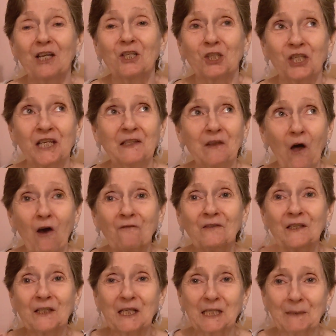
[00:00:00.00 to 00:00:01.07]
She
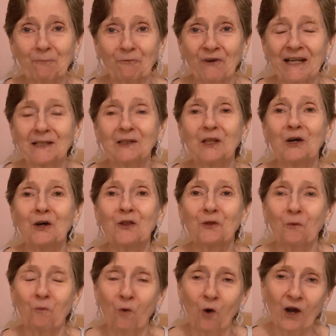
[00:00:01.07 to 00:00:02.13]
loves the sprinkler,
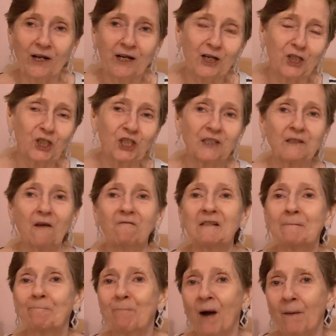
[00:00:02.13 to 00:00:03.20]
the water. She
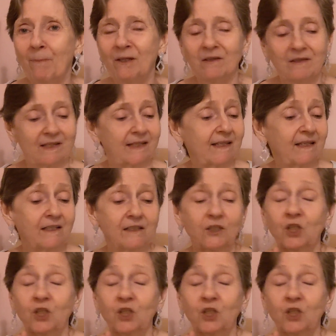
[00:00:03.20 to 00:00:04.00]
loves bubbles.